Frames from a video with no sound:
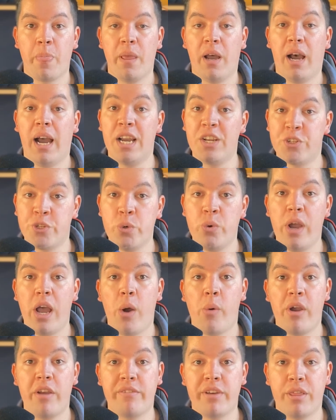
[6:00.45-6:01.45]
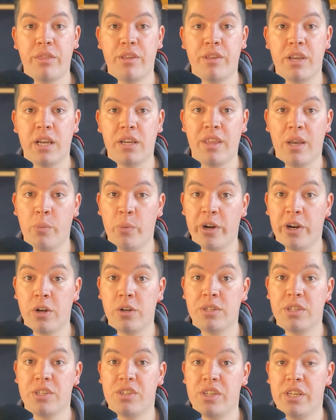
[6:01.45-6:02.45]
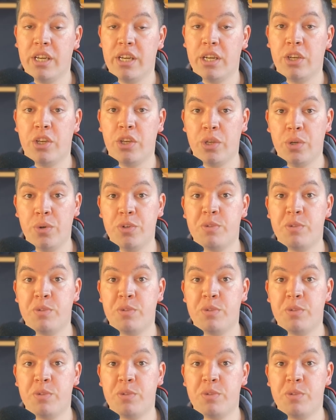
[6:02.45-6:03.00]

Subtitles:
I do, however, think that we're going to see a huge